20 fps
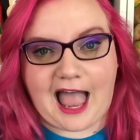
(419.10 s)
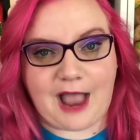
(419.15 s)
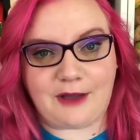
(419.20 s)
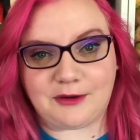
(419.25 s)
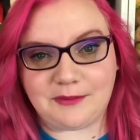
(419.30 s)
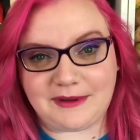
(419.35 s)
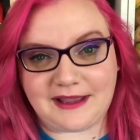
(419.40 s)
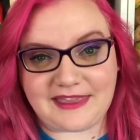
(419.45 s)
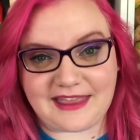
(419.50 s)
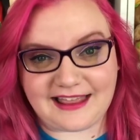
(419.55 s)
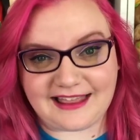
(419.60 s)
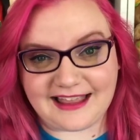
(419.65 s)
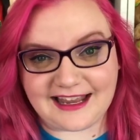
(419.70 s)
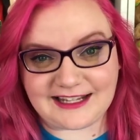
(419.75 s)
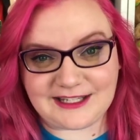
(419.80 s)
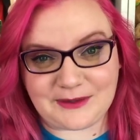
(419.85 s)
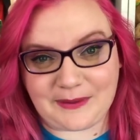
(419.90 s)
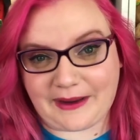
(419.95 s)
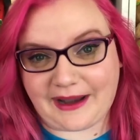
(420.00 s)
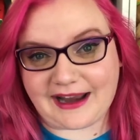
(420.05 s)
I will put the
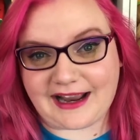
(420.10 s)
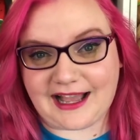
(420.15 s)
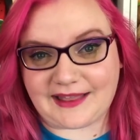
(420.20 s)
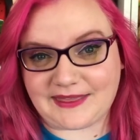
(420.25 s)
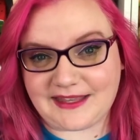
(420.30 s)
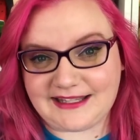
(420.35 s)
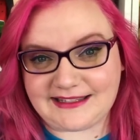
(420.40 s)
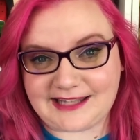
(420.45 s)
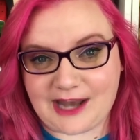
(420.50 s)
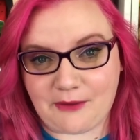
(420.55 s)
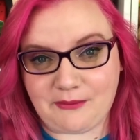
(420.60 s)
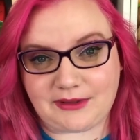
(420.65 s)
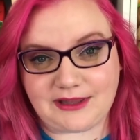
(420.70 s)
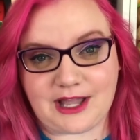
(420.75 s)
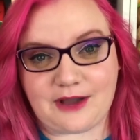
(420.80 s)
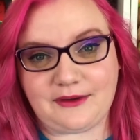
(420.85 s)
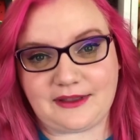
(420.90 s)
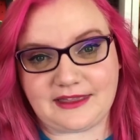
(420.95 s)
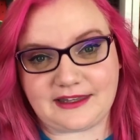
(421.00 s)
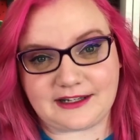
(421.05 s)
link to where I got these down
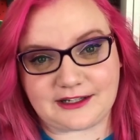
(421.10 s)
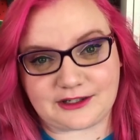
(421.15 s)
below in the